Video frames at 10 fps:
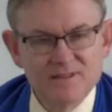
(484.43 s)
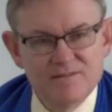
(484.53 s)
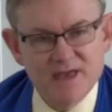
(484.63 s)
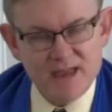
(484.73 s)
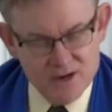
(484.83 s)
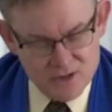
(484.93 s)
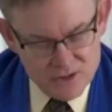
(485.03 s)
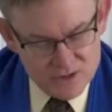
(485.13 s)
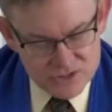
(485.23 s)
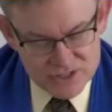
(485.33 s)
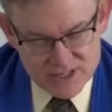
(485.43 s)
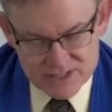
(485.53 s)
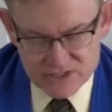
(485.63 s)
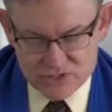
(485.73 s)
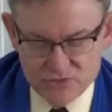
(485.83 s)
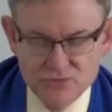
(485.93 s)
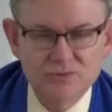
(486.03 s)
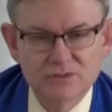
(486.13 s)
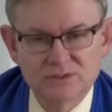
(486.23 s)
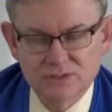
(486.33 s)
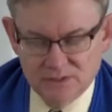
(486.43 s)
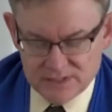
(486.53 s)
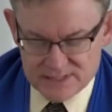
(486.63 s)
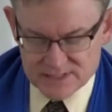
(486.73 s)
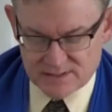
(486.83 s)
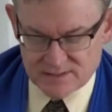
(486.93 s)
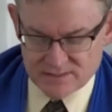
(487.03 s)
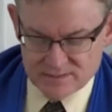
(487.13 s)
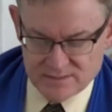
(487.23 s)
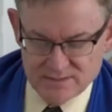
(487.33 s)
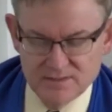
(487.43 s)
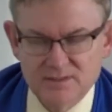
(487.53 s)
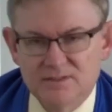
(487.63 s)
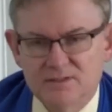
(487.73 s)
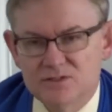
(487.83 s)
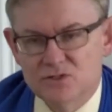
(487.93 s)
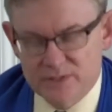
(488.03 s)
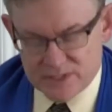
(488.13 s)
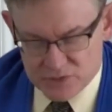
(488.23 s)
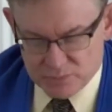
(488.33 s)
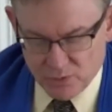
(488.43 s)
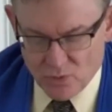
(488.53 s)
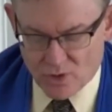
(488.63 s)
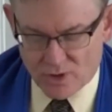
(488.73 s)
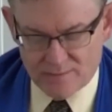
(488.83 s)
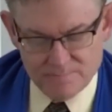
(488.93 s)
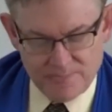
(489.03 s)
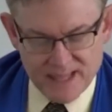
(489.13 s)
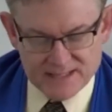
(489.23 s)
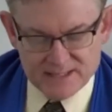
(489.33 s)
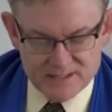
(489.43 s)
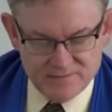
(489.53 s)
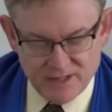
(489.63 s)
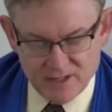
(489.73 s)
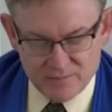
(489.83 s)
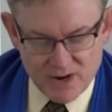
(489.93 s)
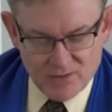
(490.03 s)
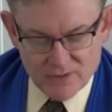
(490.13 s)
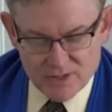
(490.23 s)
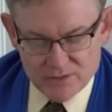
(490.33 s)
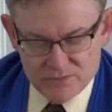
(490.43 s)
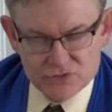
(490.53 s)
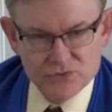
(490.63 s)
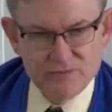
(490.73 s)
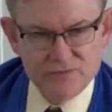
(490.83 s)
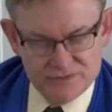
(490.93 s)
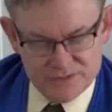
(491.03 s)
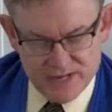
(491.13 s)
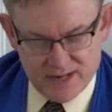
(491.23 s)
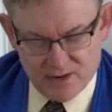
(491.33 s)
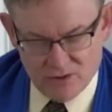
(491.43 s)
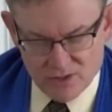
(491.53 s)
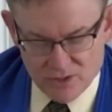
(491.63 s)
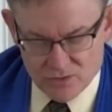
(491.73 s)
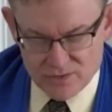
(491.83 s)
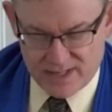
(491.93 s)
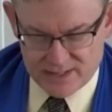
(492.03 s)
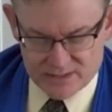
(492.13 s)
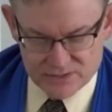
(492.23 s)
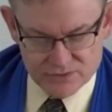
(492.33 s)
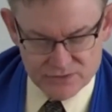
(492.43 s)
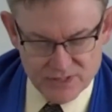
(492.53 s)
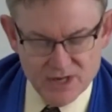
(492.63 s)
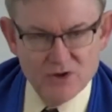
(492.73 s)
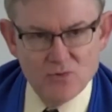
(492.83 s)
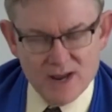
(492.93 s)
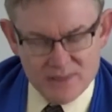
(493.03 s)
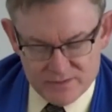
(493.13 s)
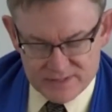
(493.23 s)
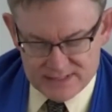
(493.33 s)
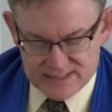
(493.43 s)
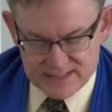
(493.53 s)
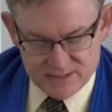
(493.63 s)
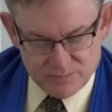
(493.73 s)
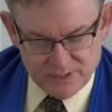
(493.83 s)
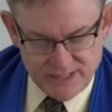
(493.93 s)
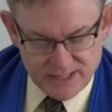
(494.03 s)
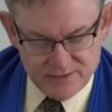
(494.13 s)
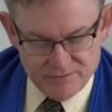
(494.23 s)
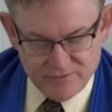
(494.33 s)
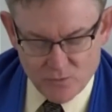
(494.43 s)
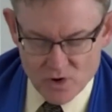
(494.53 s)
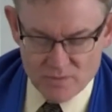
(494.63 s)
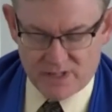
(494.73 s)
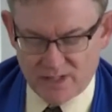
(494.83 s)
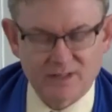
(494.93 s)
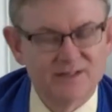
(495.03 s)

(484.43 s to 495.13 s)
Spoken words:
They urged us to listen, to explore, and to develop our own truths and our own answers rather than simply conforming